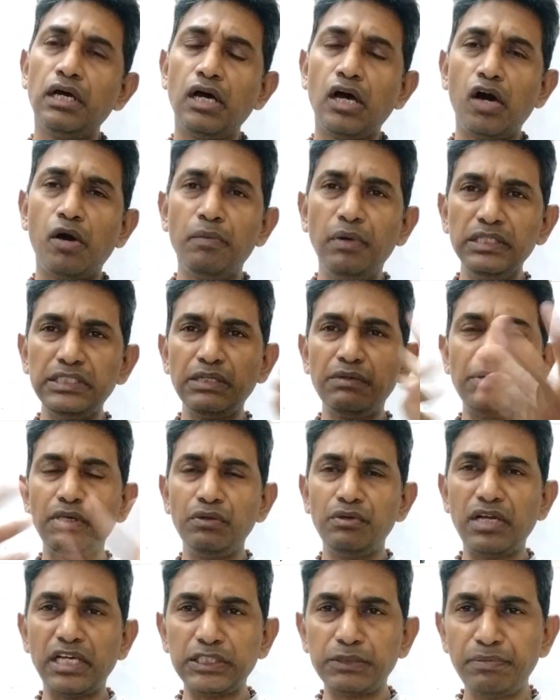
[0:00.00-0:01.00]
how much ever
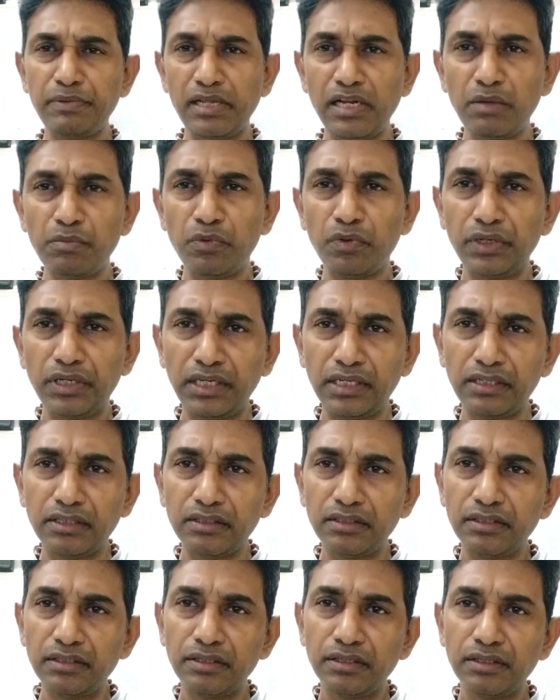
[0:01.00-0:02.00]
you explain about it,
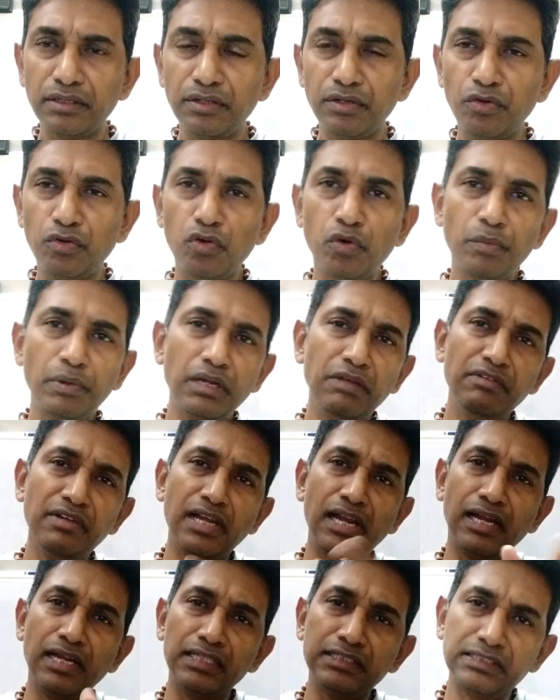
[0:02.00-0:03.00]
nobody
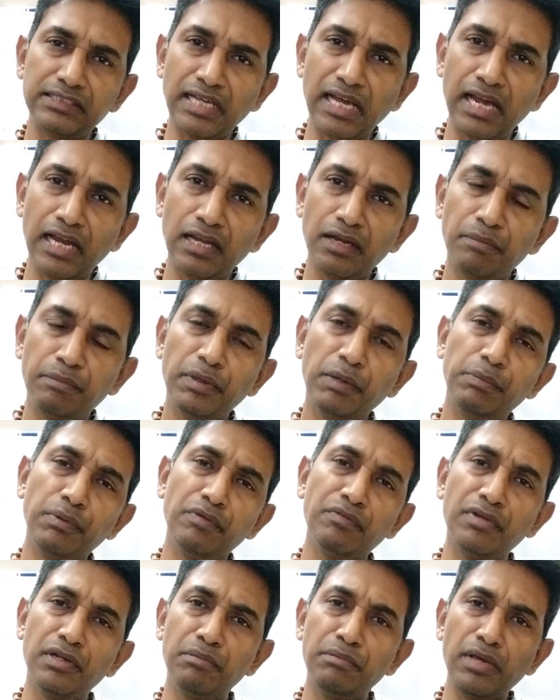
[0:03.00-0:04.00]
will understand.
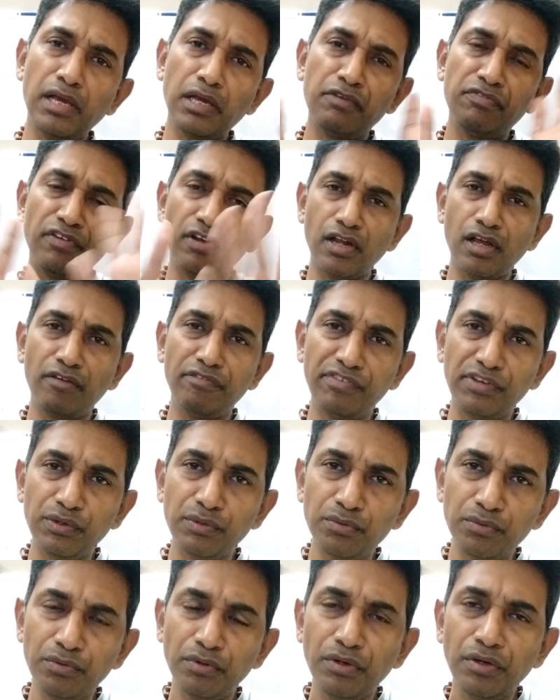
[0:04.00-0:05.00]
People will make fun of
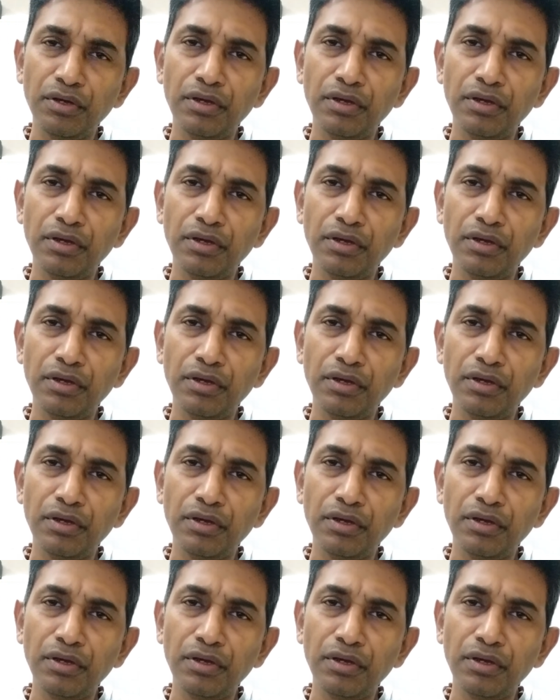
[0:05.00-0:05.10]
you.